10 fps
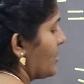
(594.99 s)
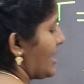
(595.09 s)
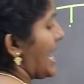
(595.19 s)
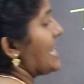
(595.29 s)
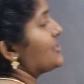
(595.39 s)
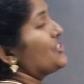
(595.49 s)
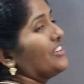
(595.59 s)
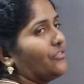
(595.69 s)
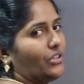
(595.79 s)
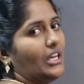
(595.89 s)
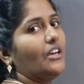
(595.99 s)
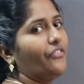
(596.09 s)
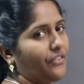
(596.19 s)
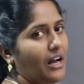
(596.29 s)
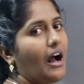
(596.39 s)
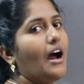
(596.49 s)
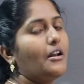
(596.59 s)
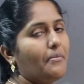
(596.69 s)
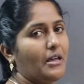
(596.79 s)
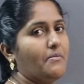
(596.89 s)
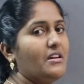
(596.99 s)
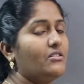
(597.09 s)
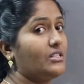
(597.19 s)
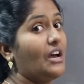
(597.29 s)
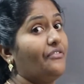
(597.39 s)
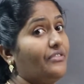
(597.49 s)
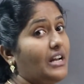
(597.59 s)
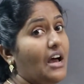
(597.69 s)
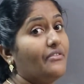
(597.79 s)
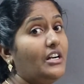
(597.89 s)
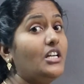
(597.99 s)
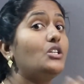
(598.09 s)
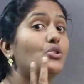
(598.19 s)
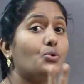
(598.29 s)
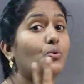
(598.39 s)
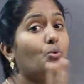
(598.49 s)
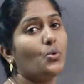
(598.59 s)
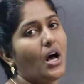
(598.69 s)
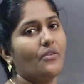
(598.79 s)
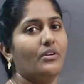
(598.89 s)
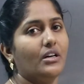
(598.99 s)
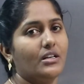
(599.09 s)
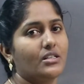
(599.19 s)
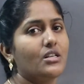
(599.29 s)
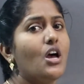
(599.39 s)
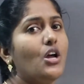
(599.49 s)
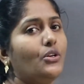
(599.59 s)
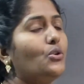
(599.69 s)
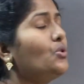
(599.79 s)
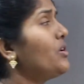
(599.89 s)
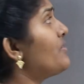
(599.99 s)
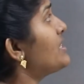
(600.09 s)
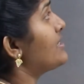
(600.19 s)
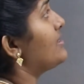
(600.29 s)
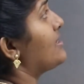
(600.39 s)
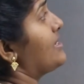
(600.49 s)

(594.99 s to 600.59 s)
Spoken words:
catch the thief car by means of traveling 2 hours. 2 hours in the